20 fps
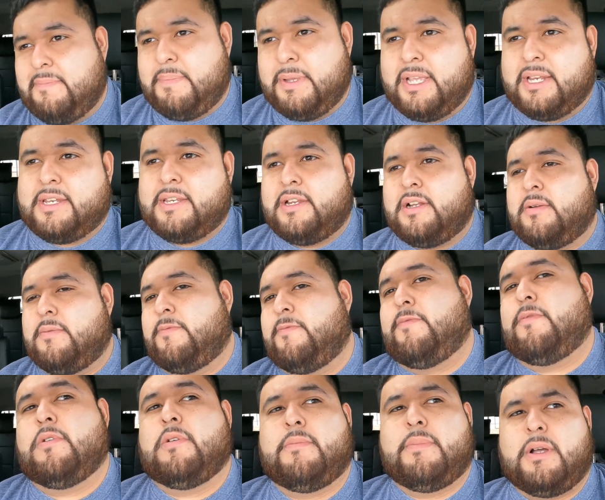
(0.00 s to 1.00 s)
I picked it up
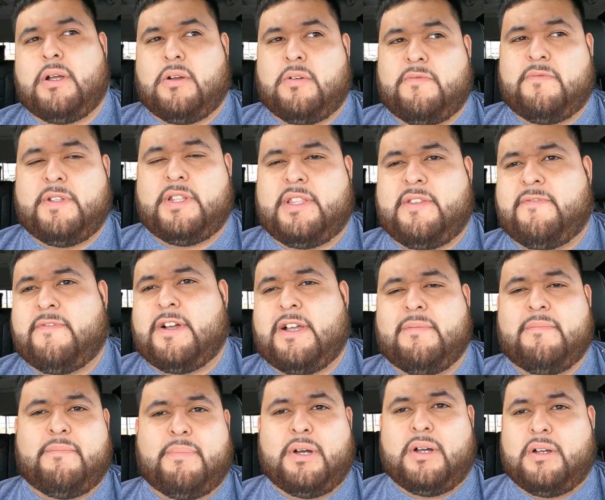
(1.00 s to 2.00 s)
for about
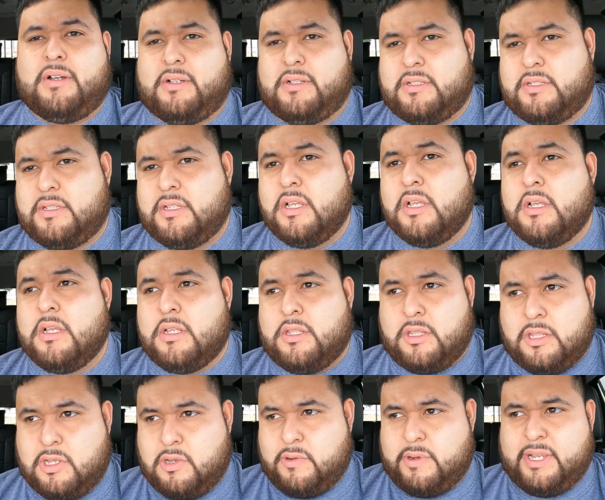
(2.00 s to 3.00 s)
55 bucks.
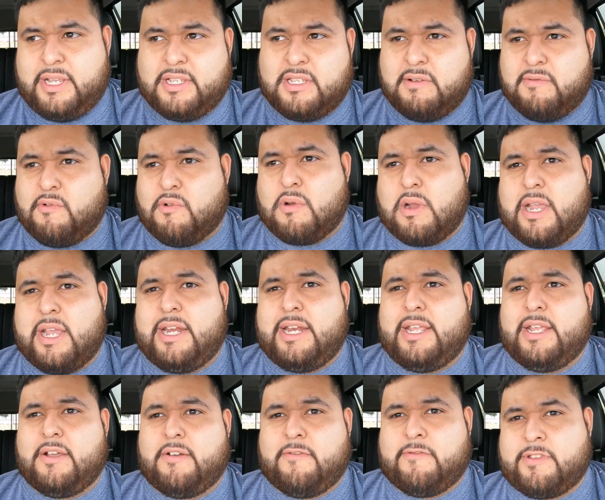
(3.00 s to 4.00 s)
There is a
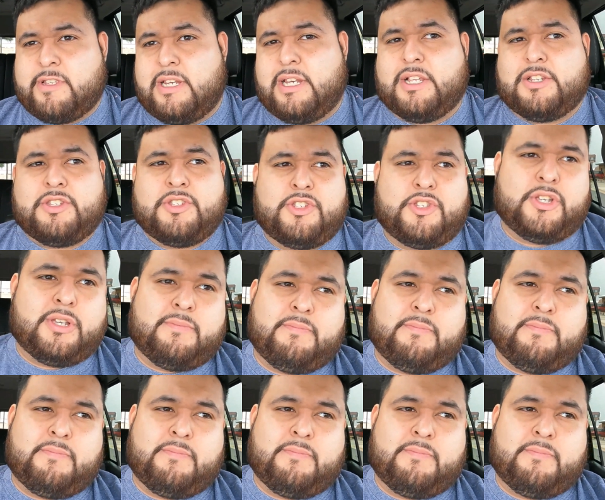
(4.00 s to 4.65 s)
variety of selections